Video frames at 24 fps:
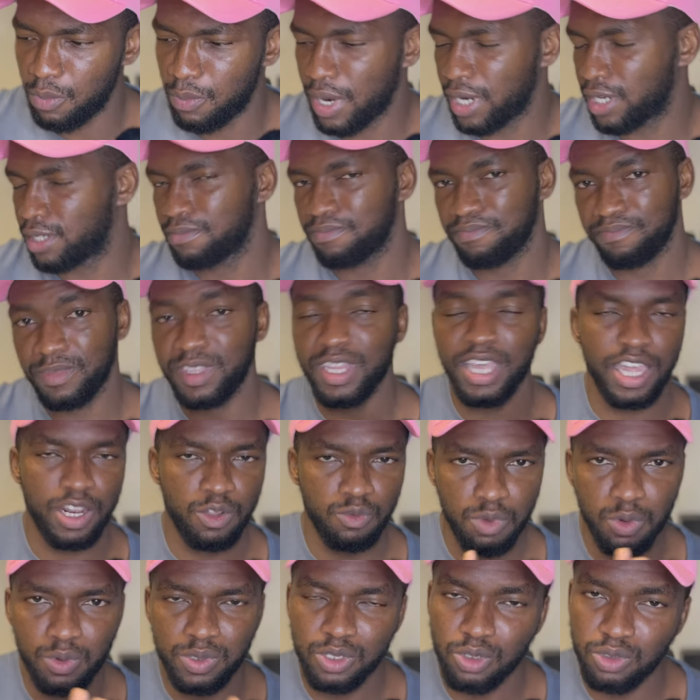But then
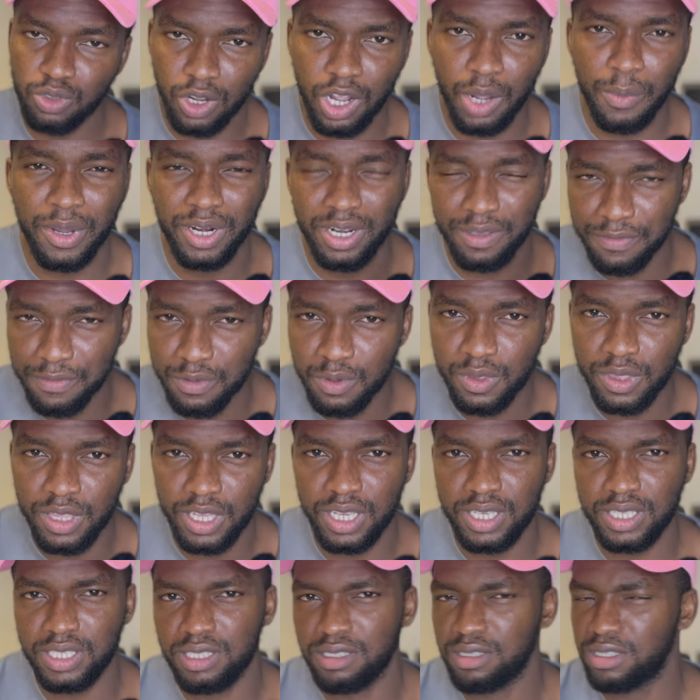we will still talk about a few
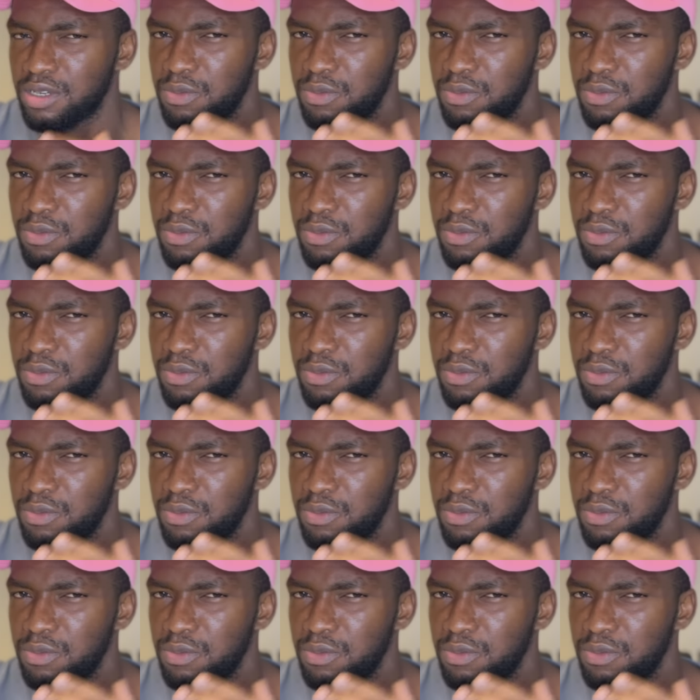things.